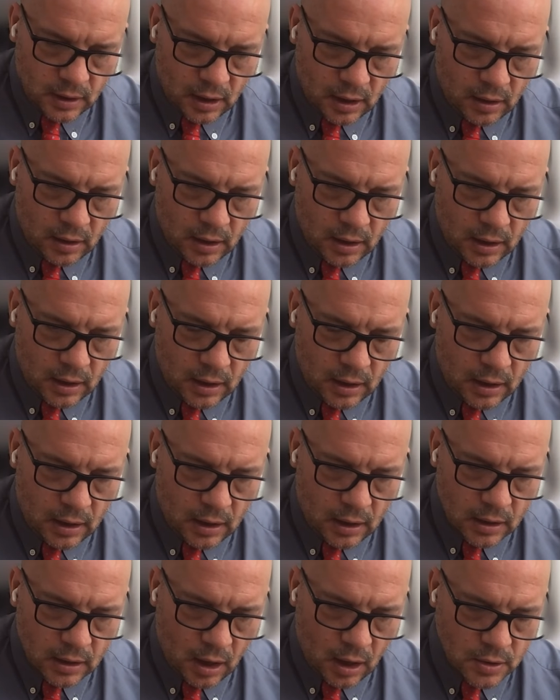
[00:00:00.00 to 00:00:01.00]
I,
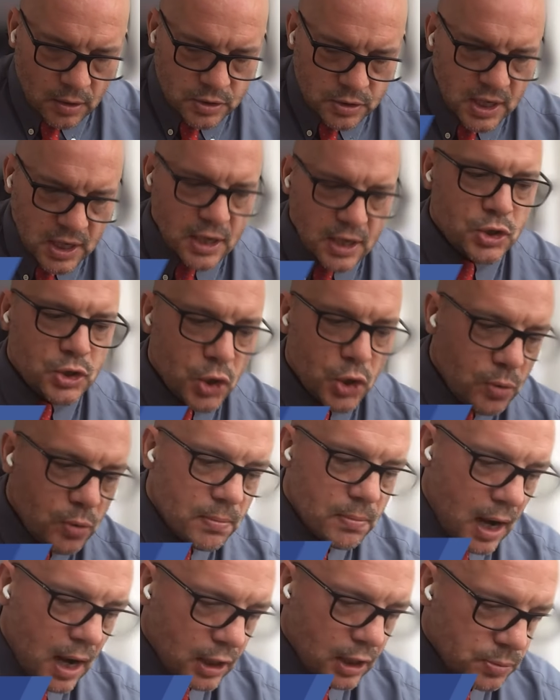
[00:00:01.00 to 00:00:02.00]
I can't say
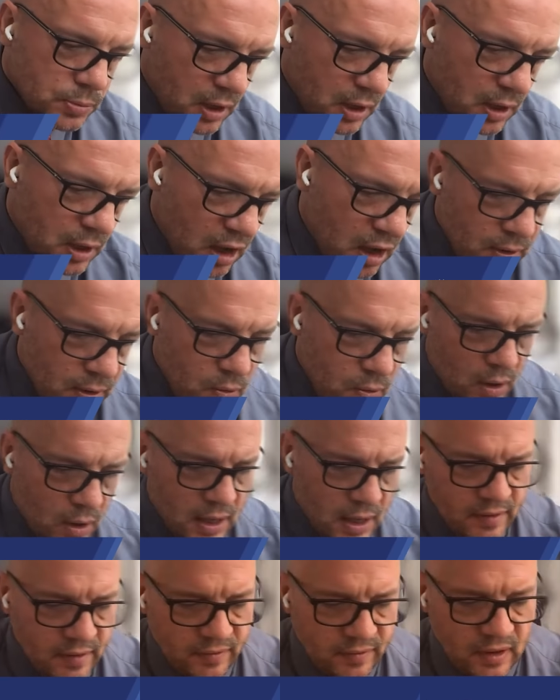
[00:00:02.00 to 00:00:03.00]
too much, but I've been quite